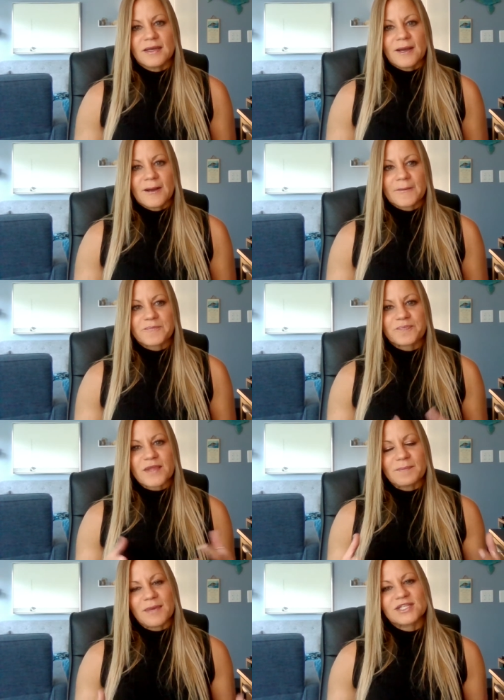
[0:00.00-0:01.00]
um,
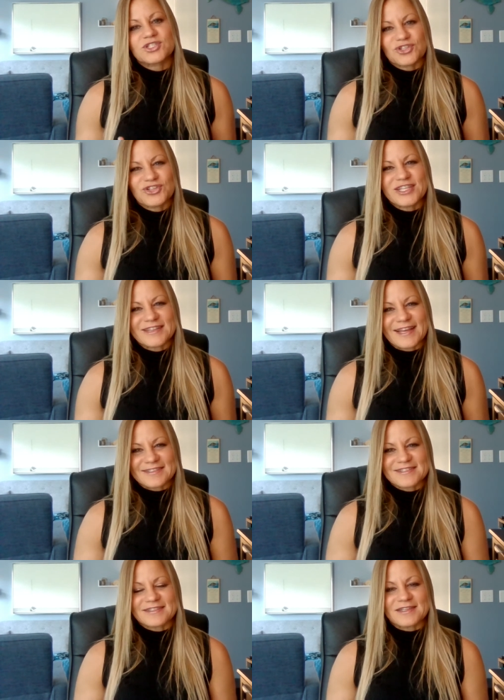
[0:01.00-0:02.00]
and make sure you get that
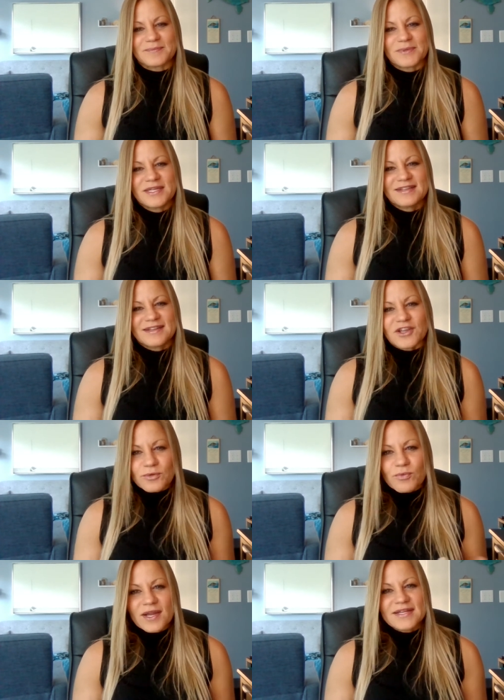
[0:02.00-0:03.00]
sleep let your
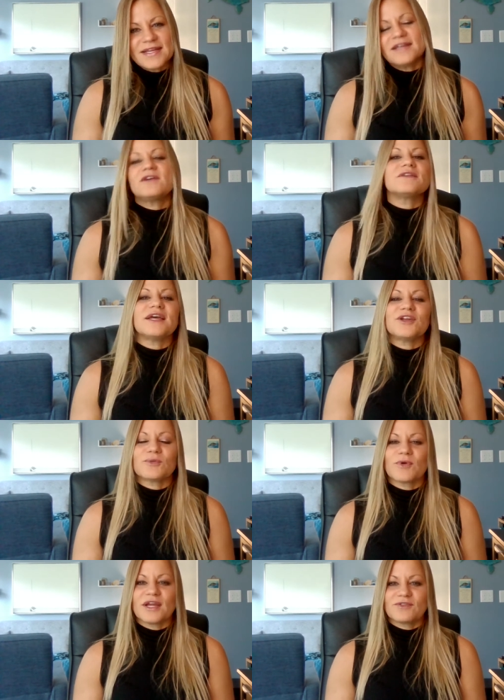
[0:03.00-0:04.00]
brain heal let your
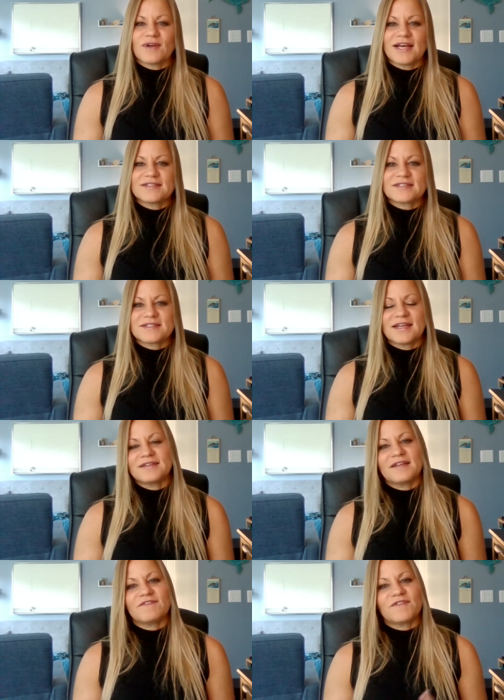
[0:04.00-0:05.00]
brain rest and
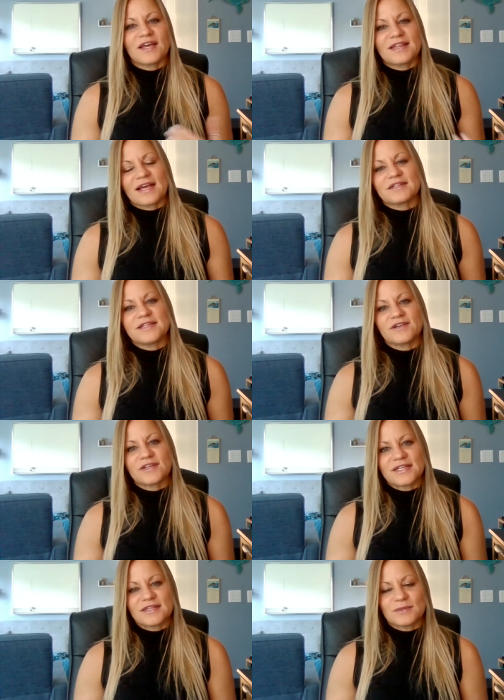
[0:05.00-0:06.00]
then find that
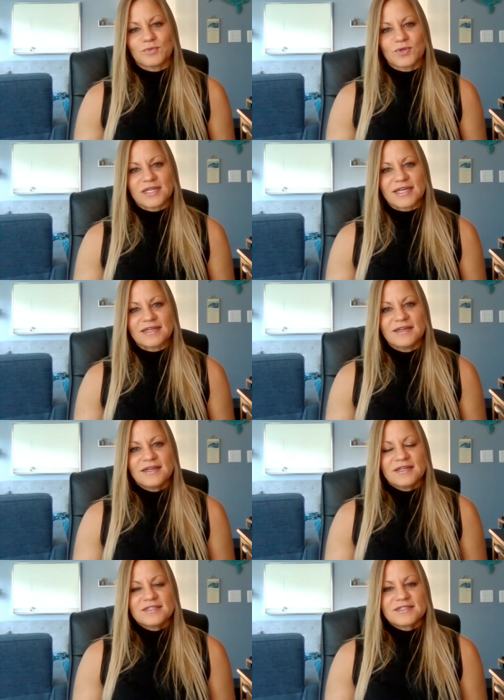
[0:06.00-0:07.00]
clarity in the morning
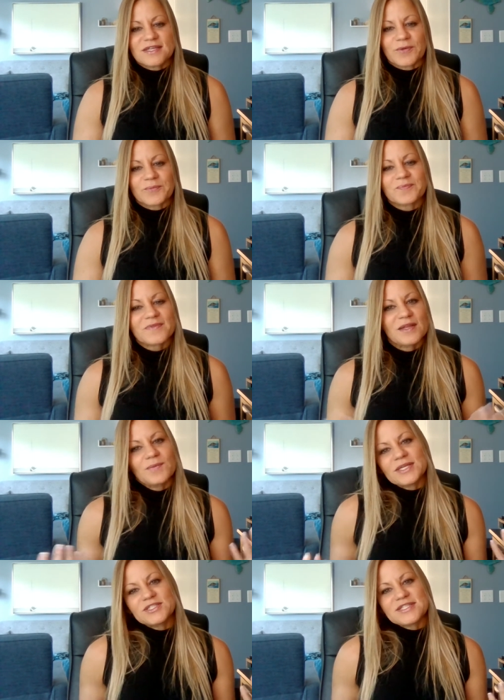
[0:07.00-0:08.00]
so
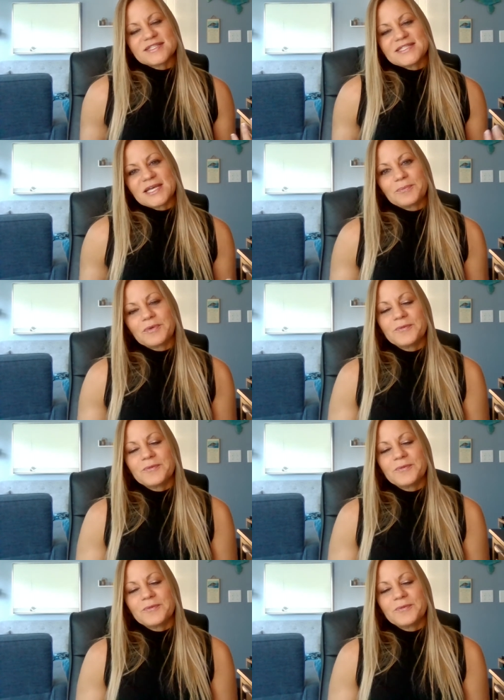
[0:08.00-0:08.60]
anyway just a tip